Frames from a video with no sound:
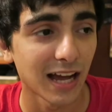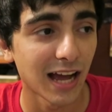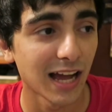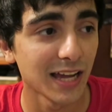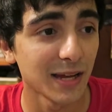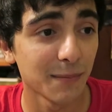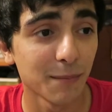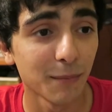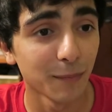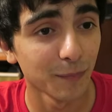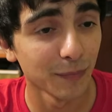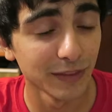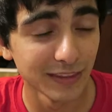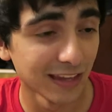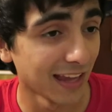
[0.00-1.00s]
I am,
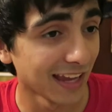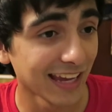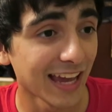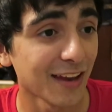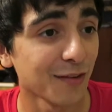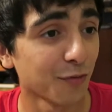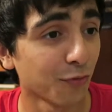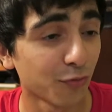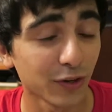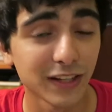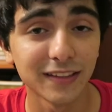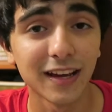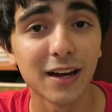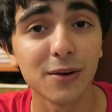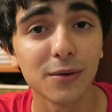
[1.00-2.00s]
again,
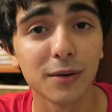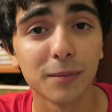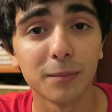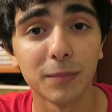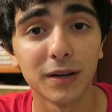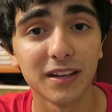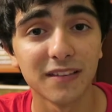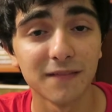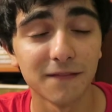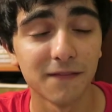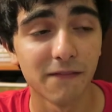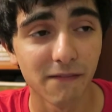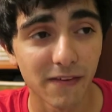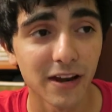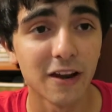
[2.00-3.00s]
freaked out, but
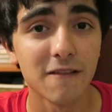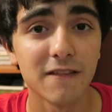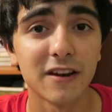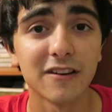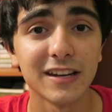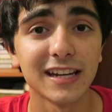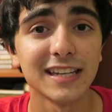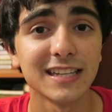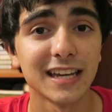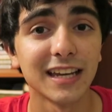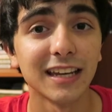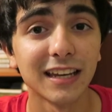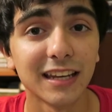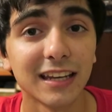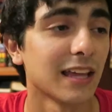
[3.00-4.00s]
very, very
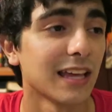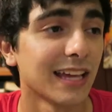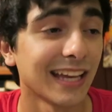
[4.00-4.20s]
excited.